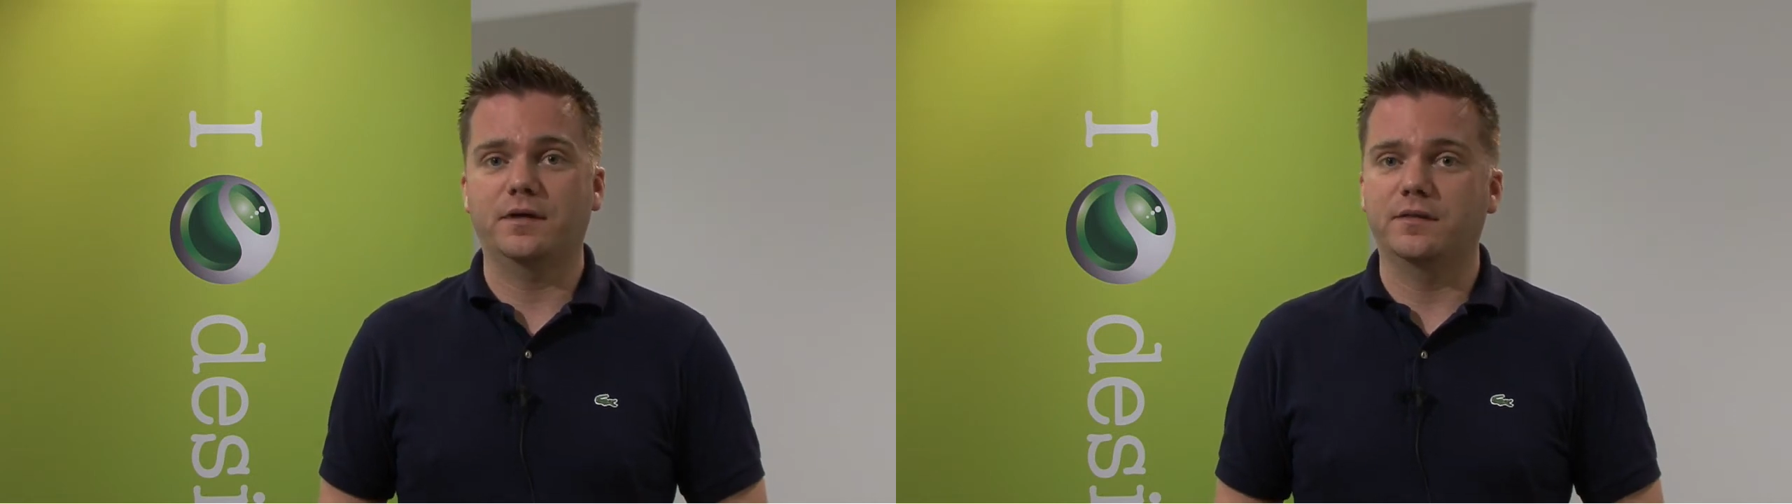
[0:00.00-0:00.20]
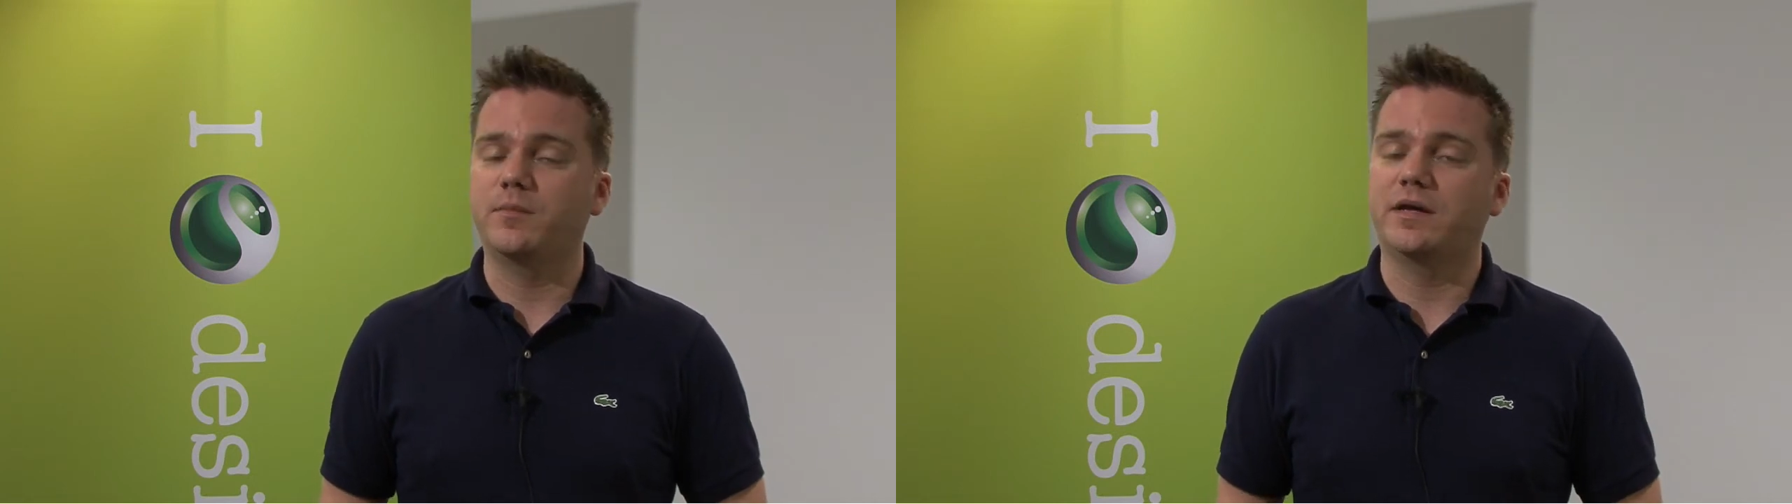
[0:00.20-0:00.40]

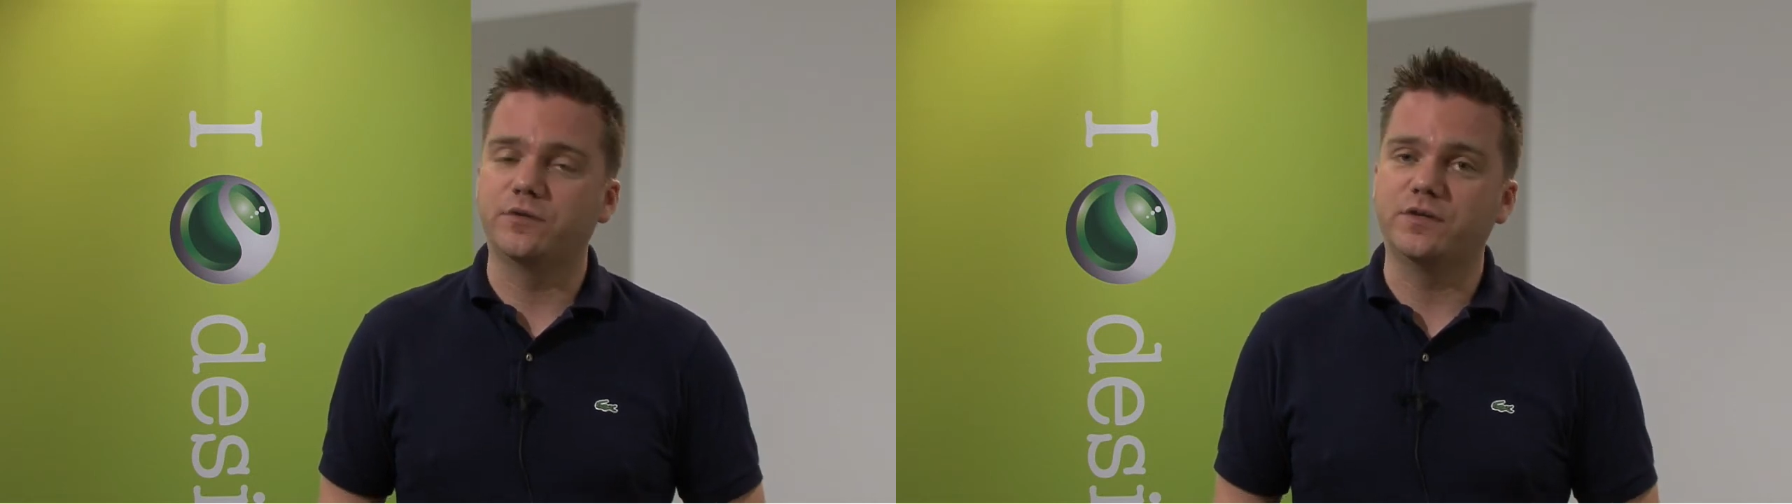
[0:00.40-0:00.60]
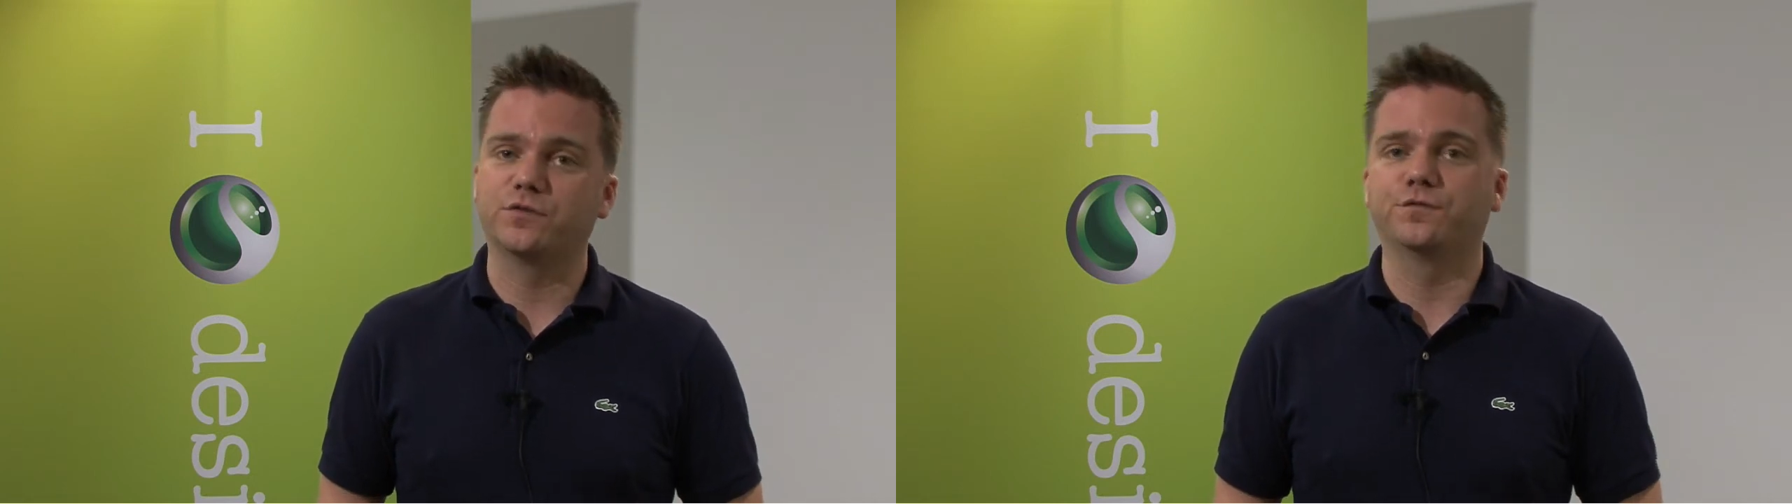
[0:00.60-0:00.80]
And the main
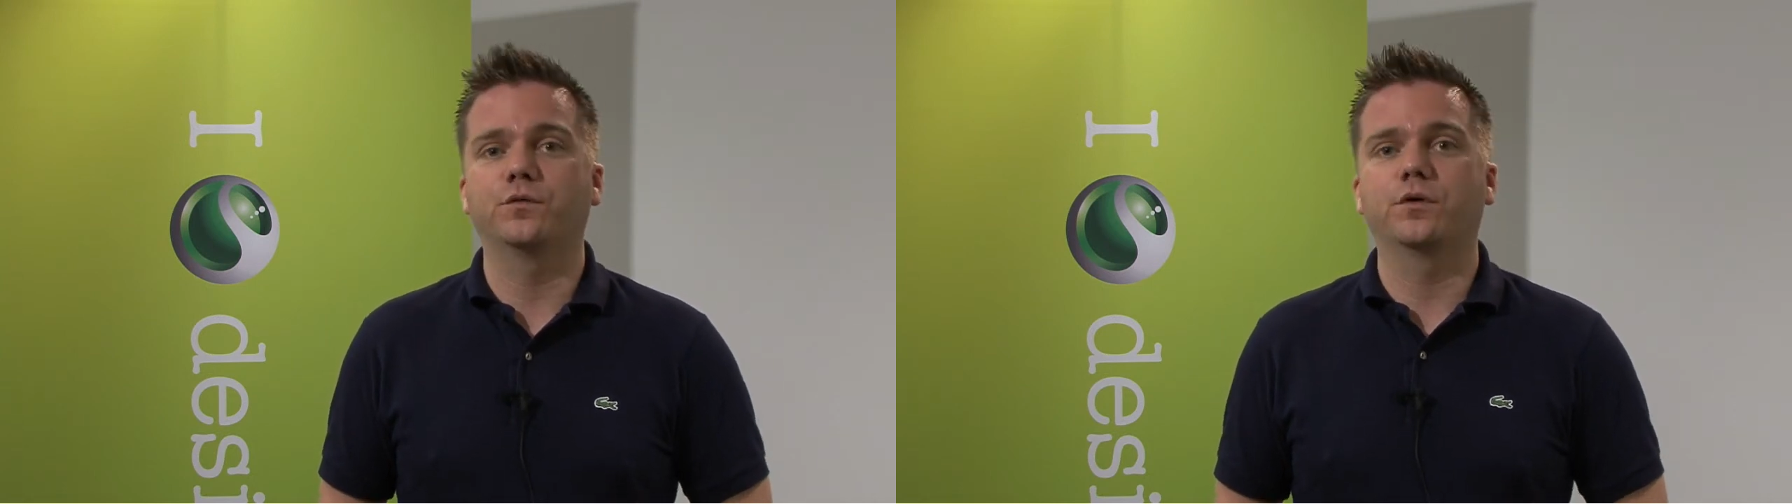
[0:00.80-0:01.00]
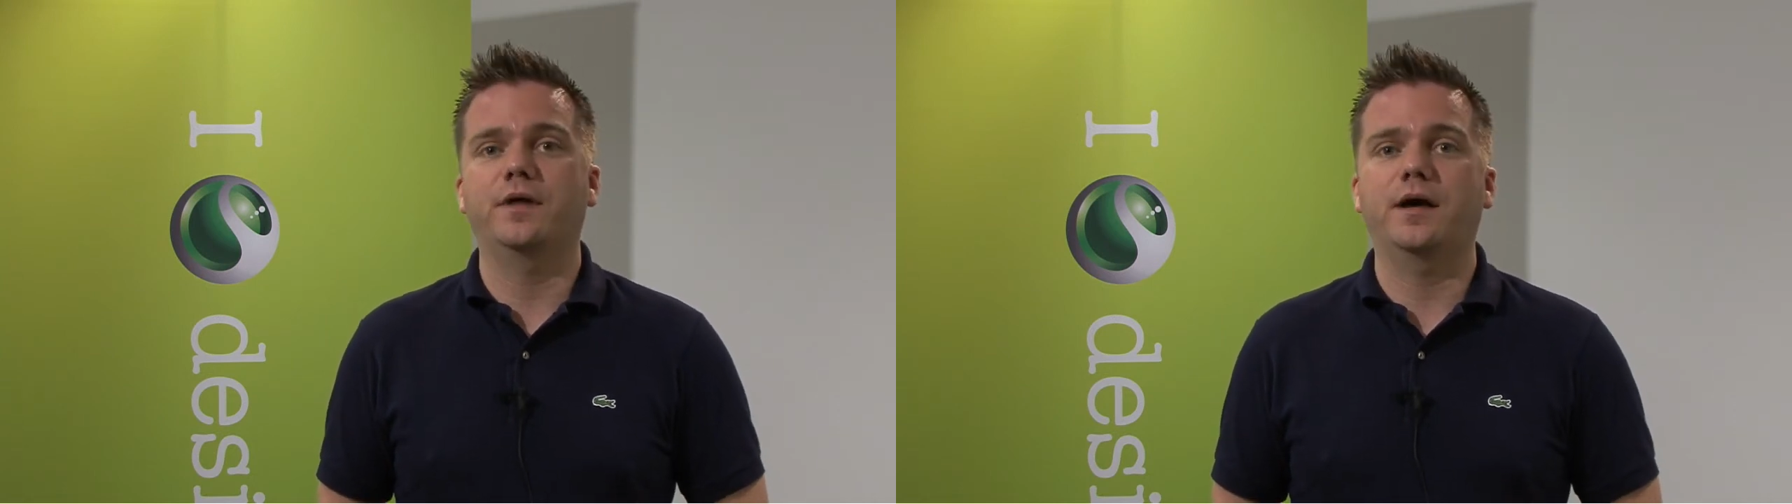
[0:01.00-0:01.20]
reason
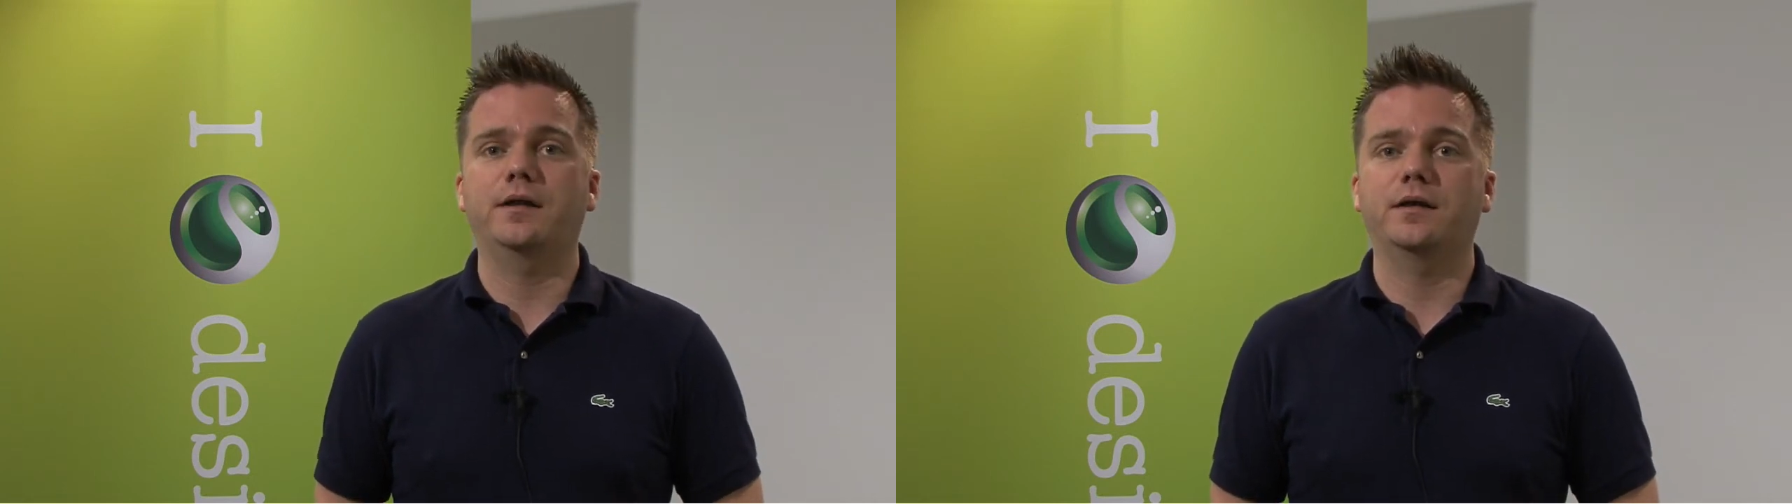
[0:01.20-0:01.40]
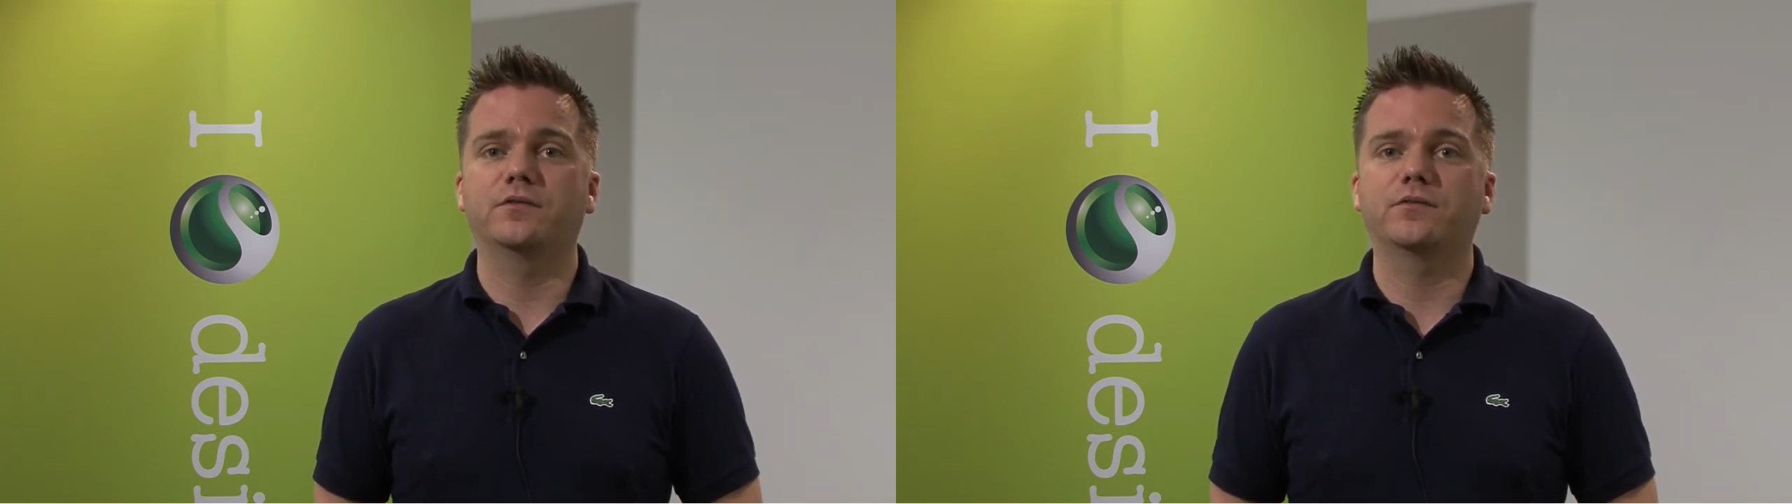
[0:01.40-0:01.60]
for
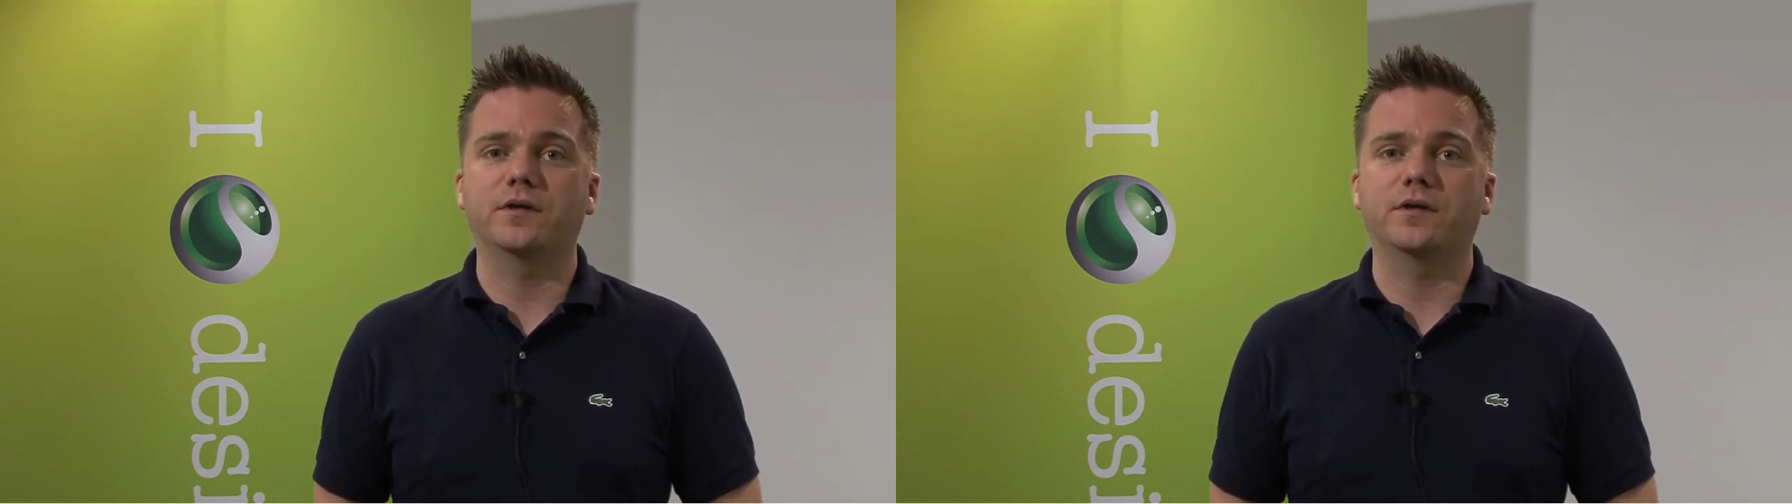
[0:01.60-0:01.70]
that is,